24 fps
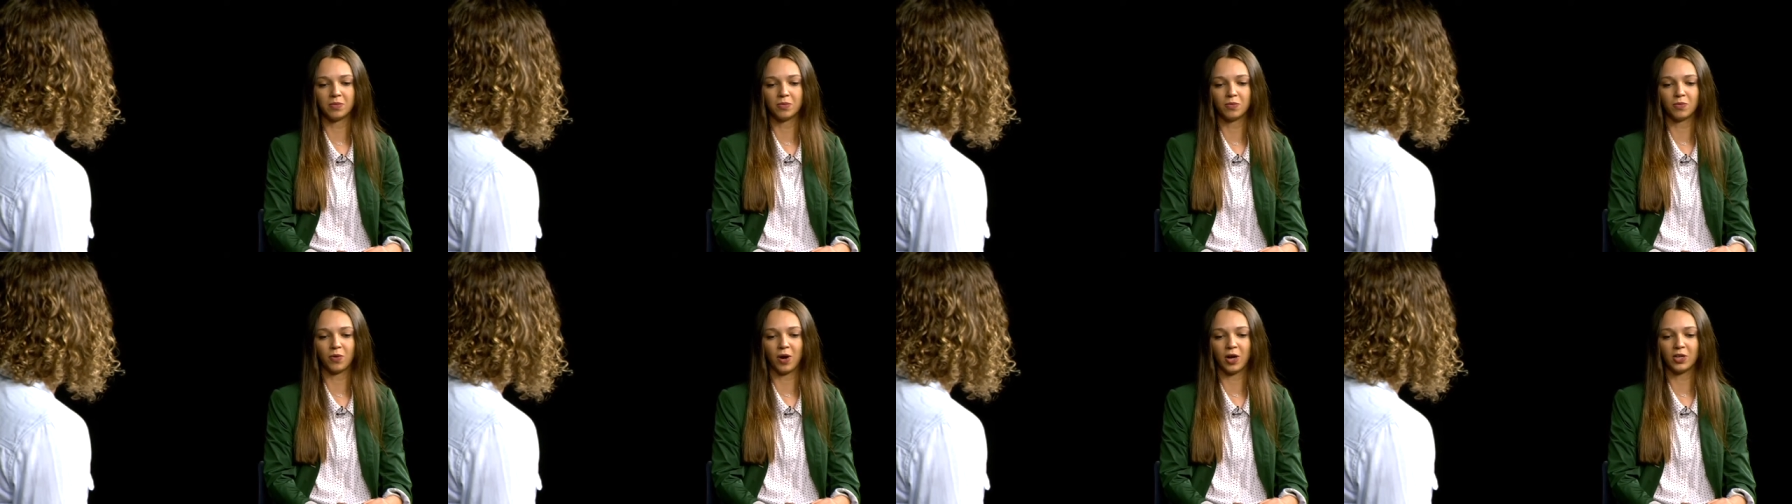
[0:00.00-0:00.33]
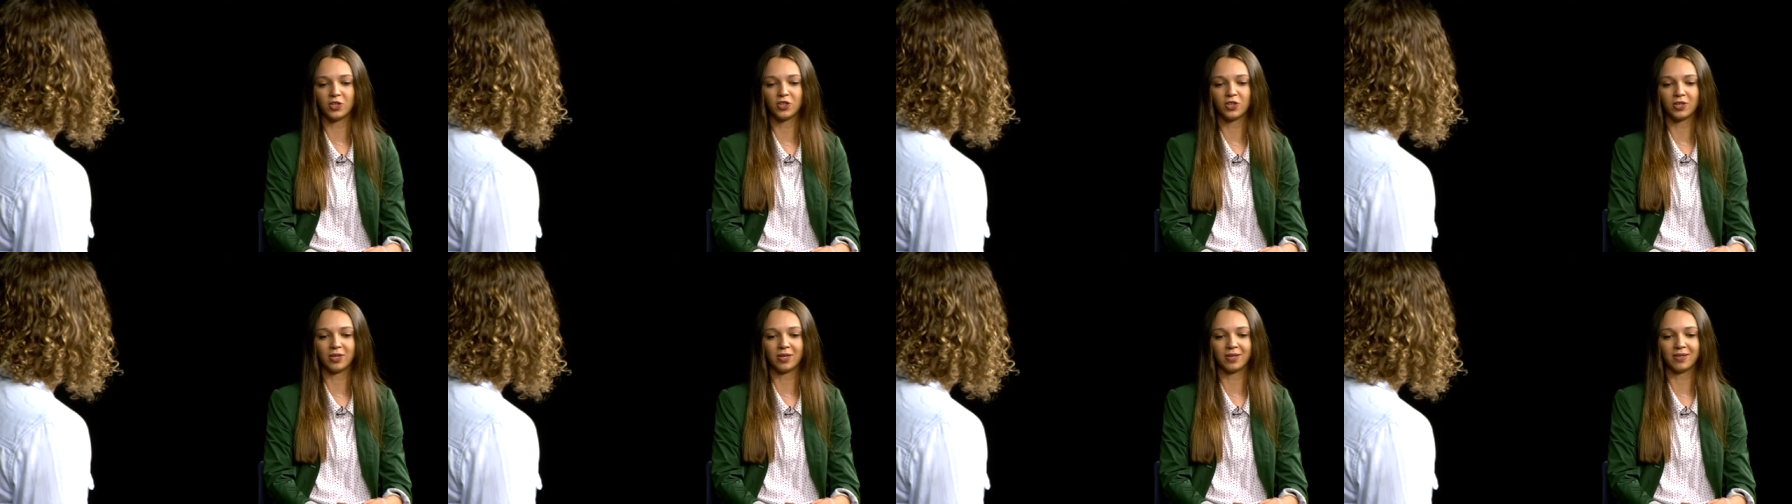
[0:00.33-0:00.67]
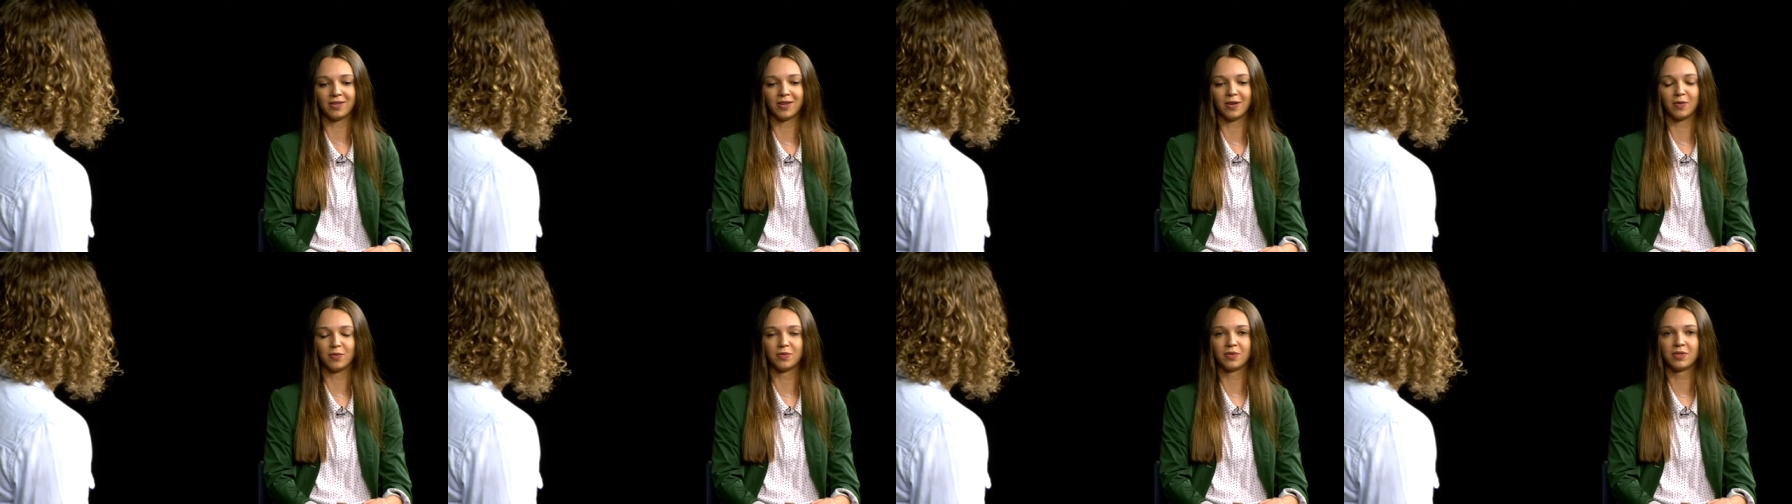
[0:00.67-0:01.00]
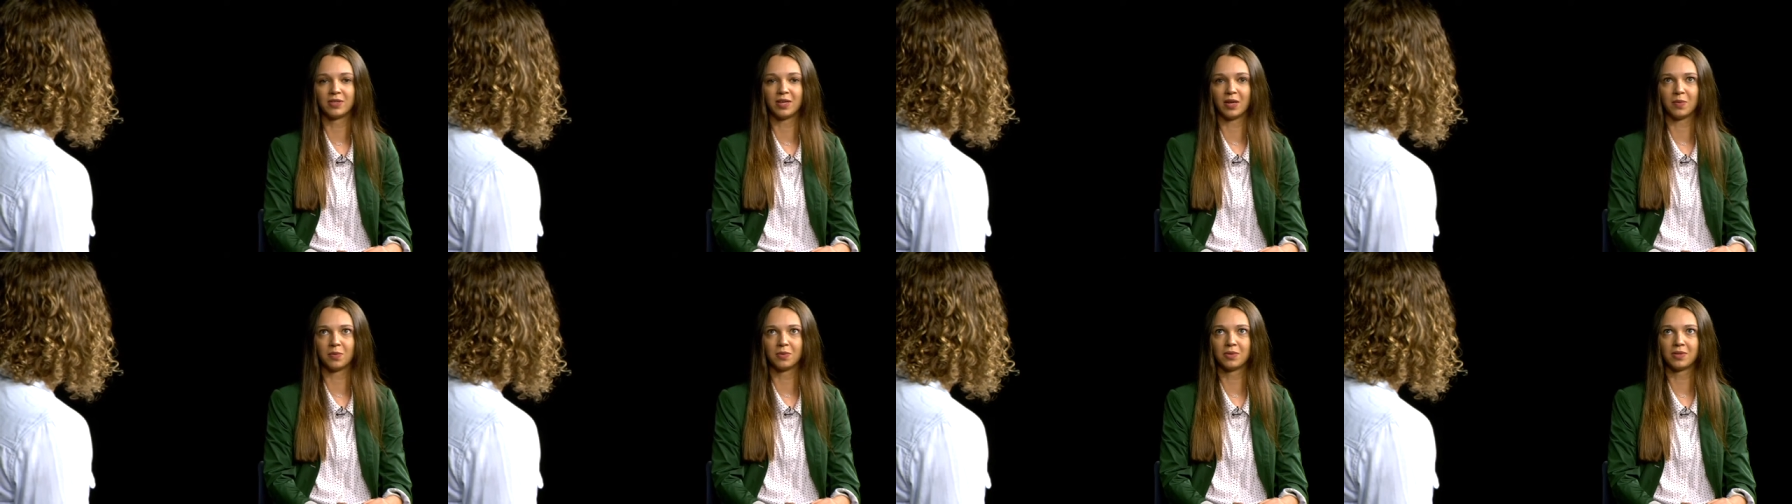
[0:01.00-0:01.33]
Russia kind of
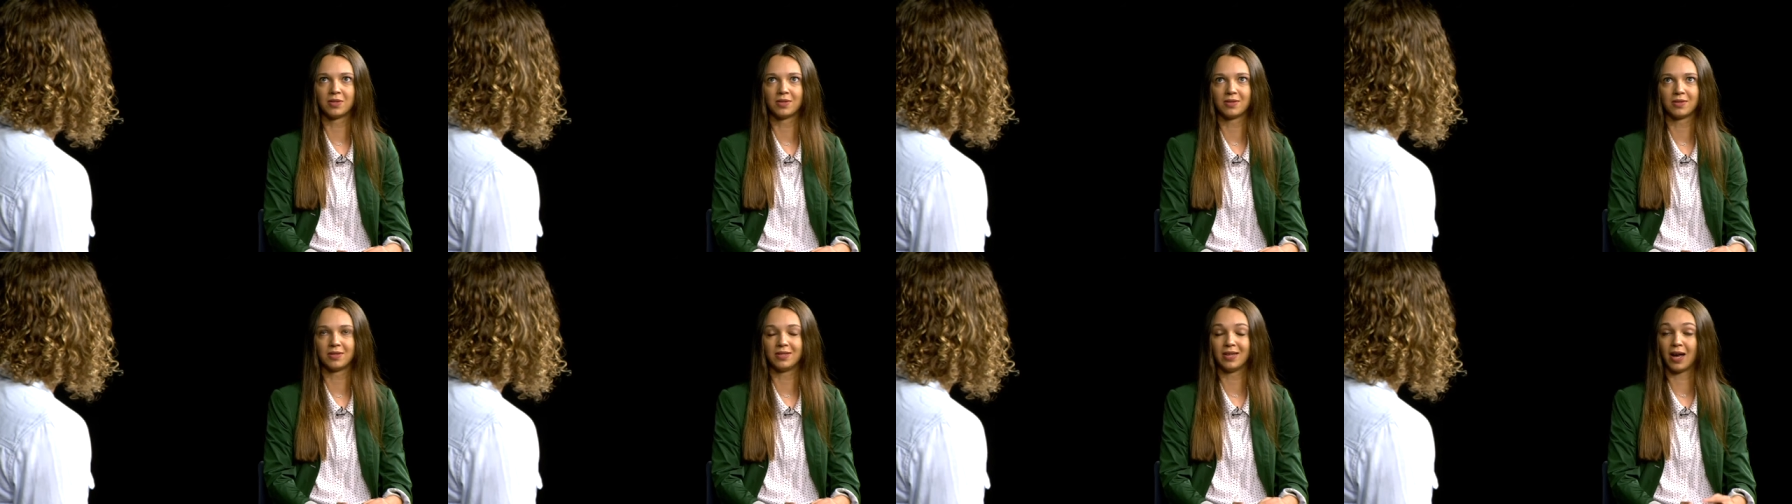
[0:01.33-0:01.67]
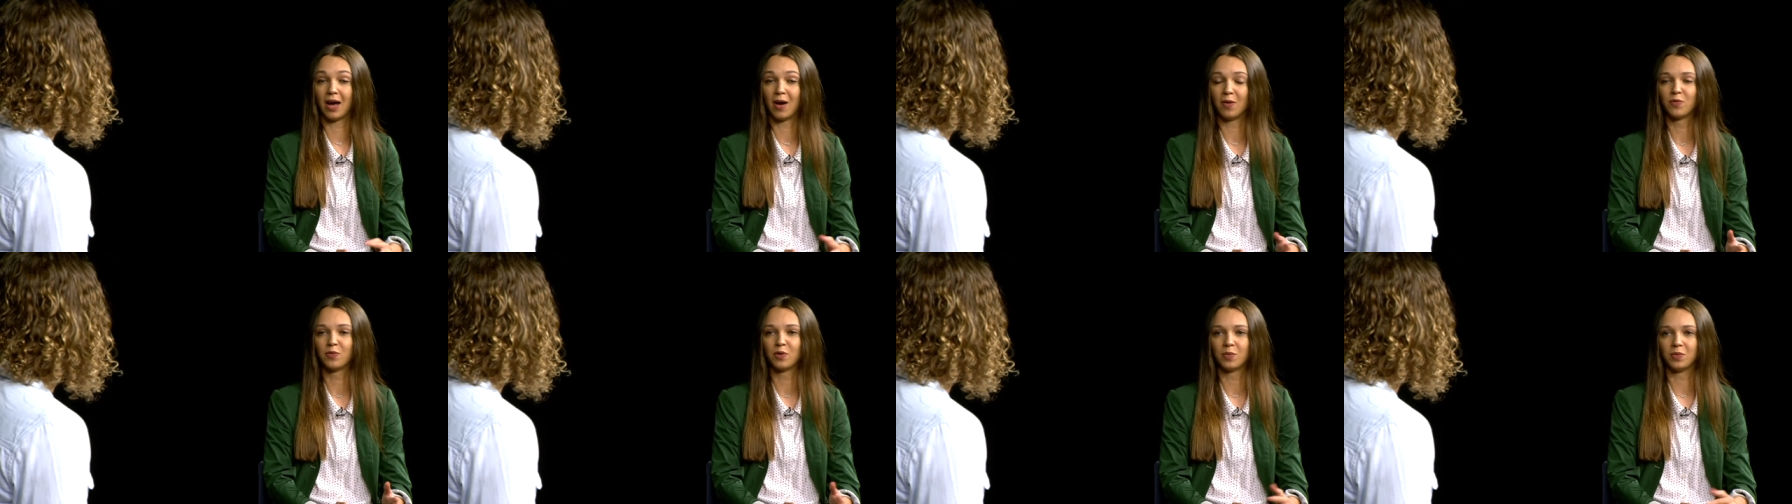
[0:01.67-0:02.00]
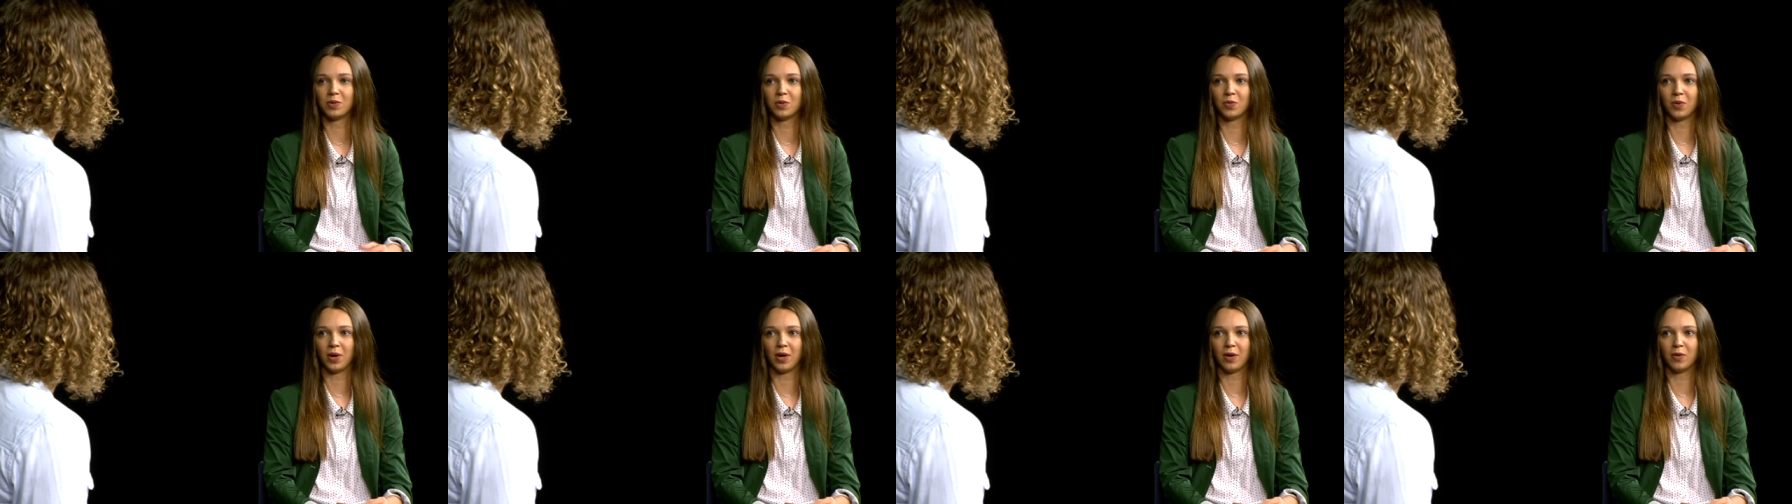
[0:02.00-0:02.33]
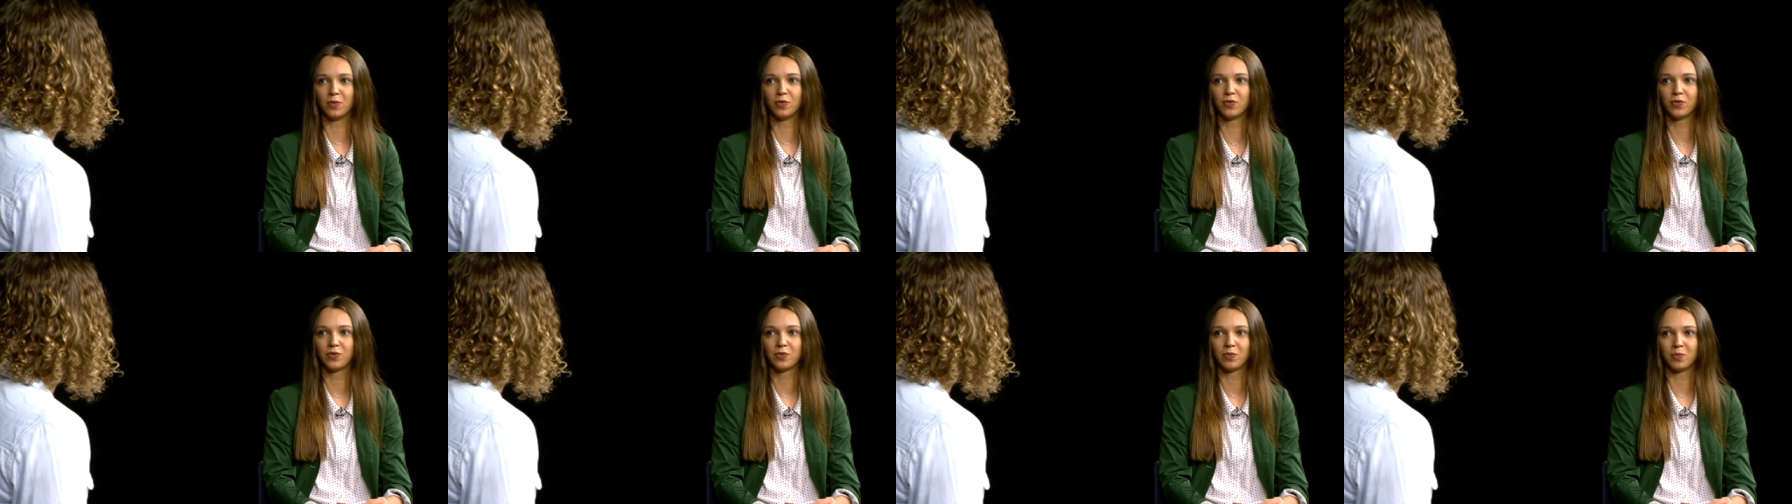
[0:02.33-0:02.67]
stepped down from the way of
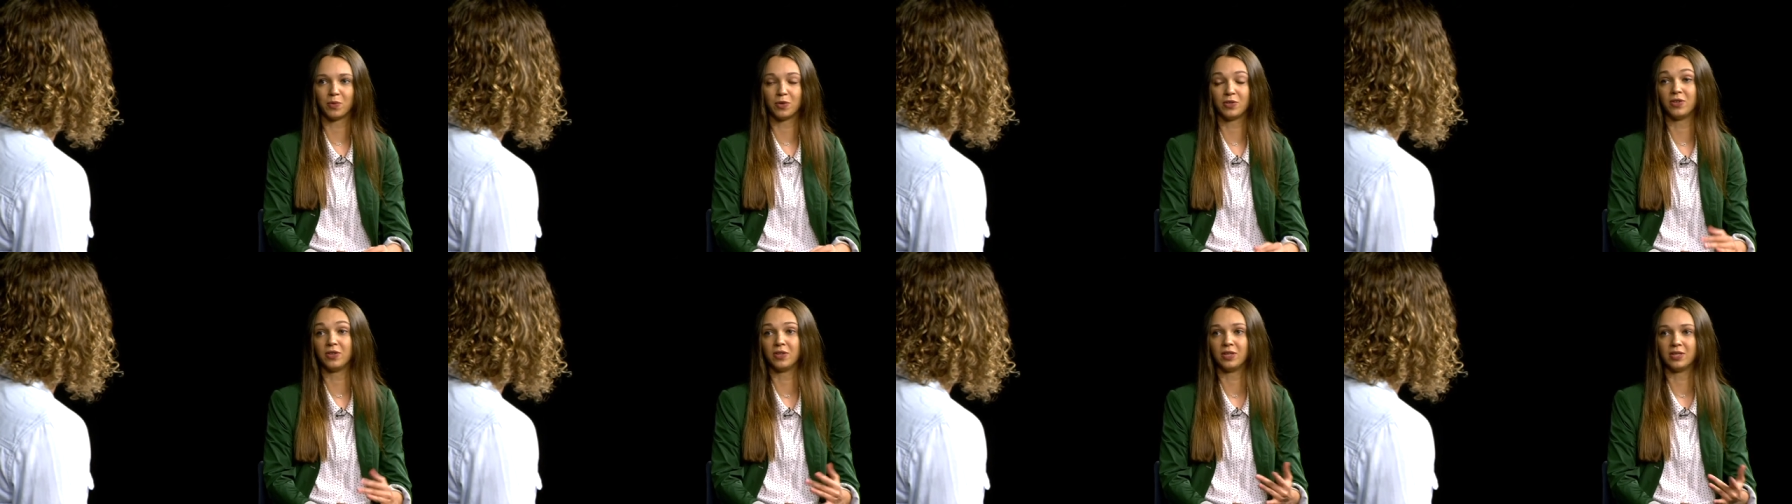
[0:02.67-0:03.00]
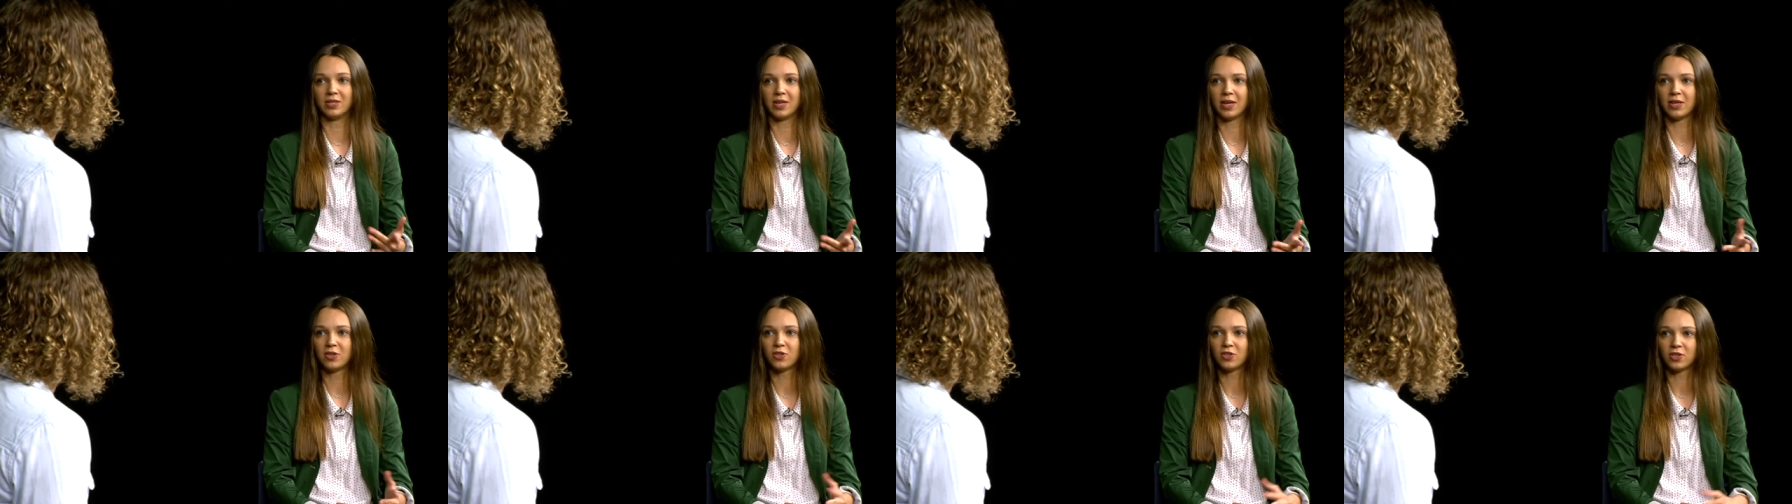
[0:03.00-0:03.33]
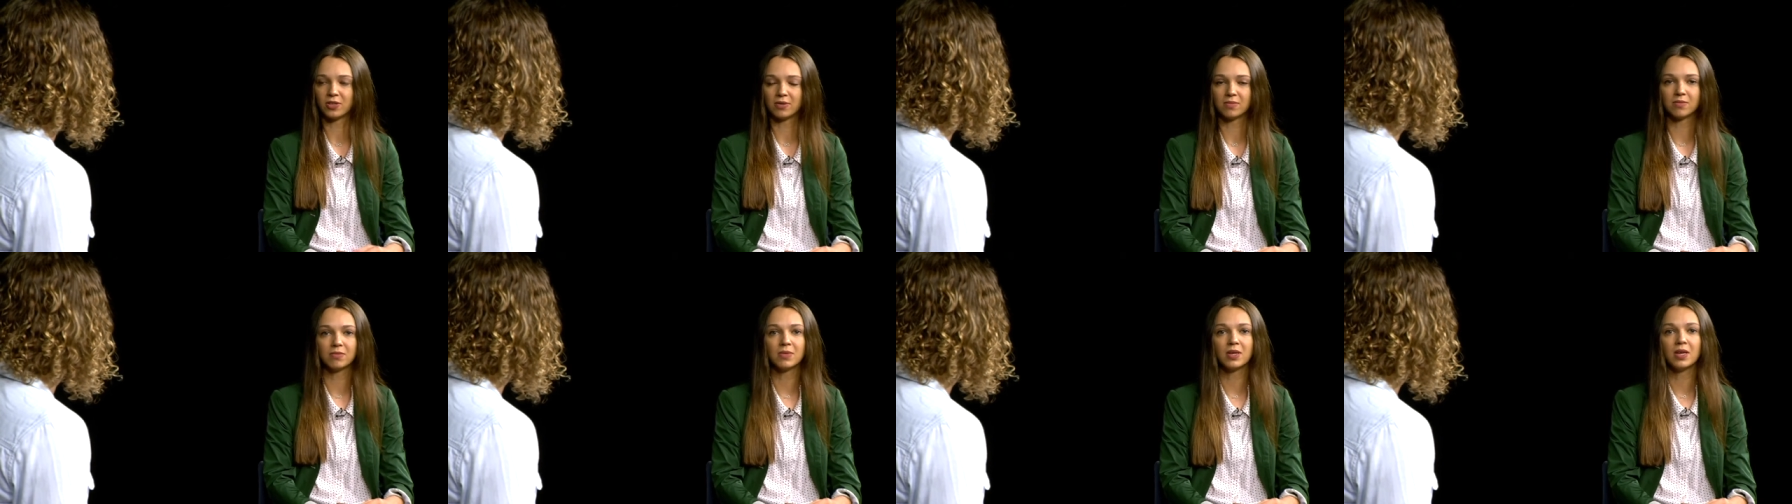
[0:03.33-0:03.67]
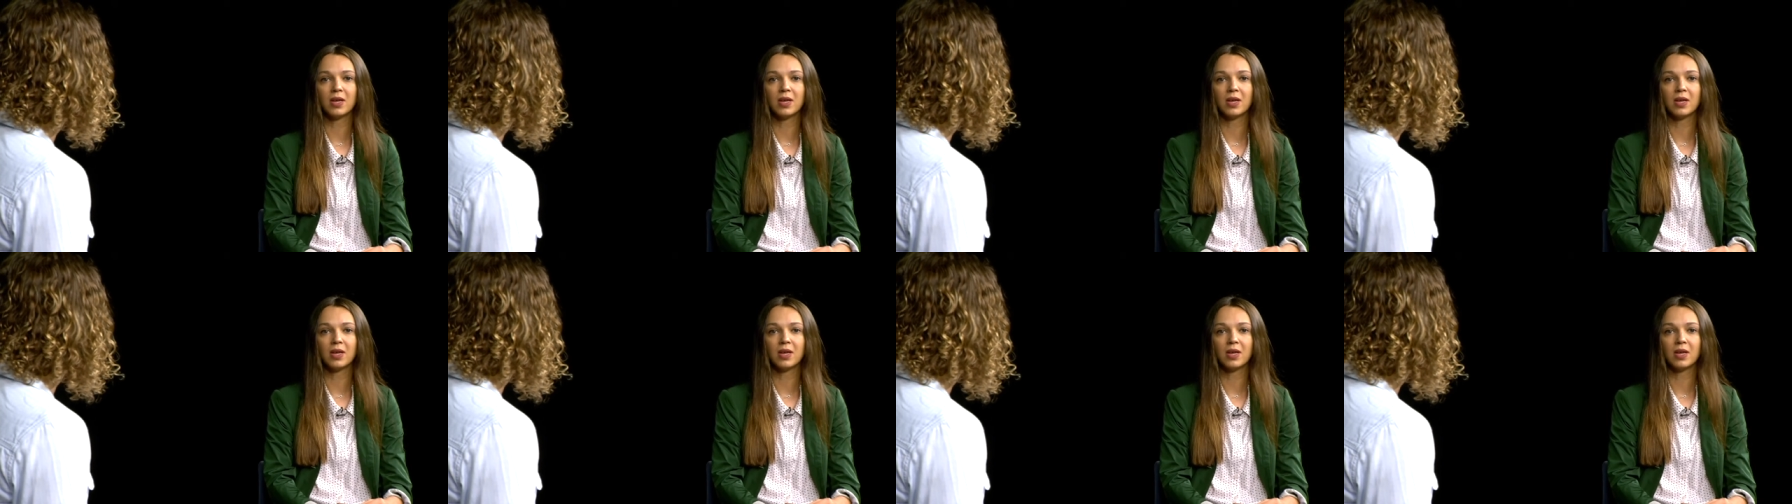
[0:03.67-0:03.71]
modernization,